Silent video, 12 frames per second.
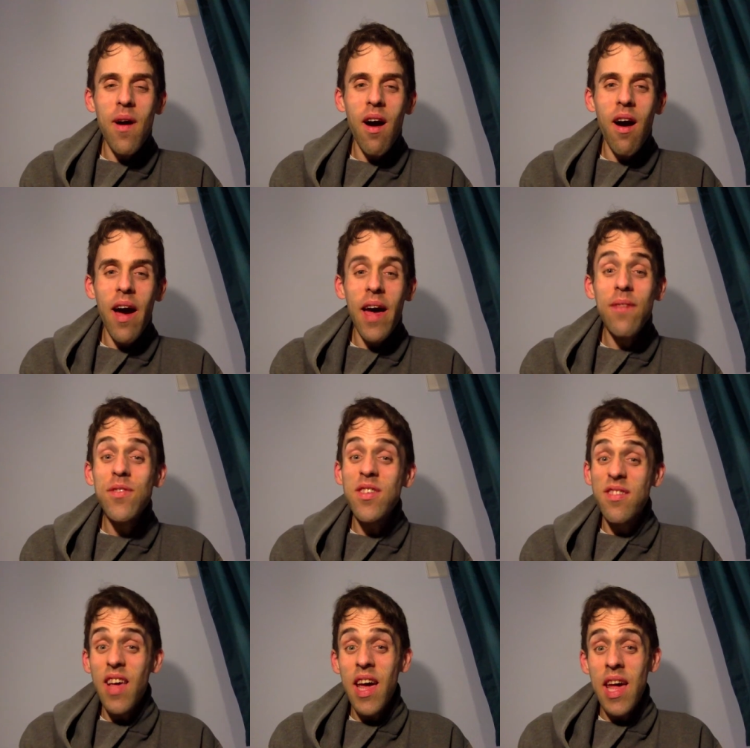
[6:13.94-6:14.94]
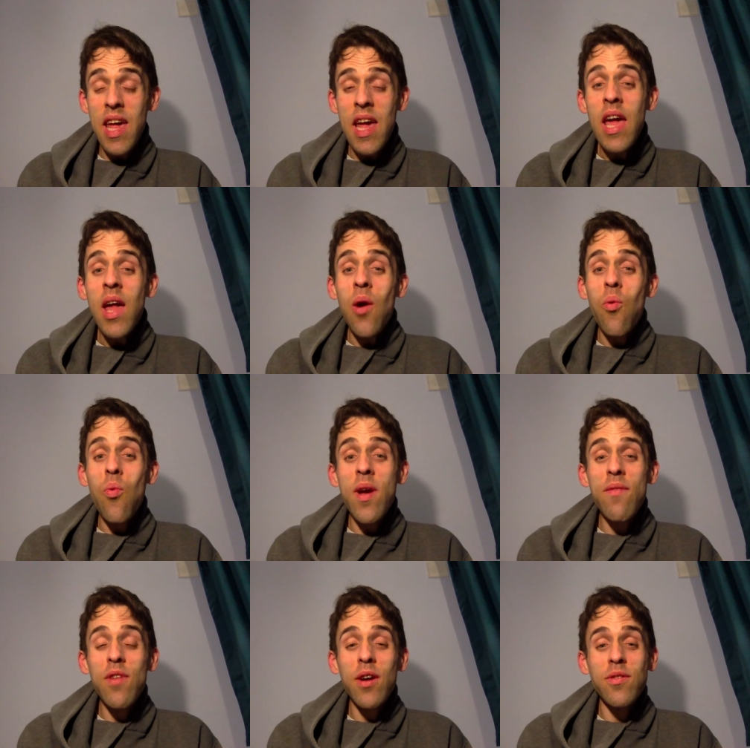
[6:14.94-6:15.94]
I have to say,
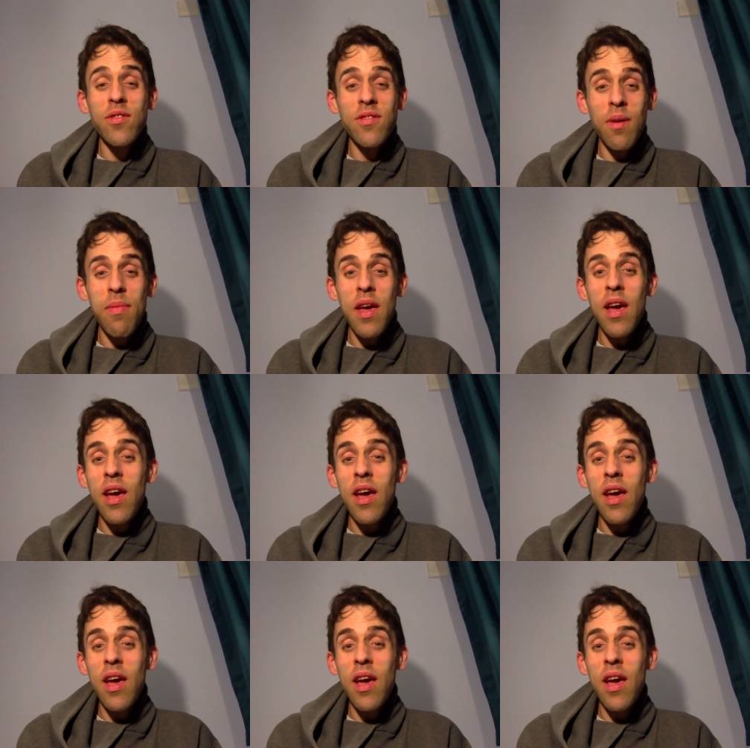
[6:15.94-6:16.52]
we've noticed something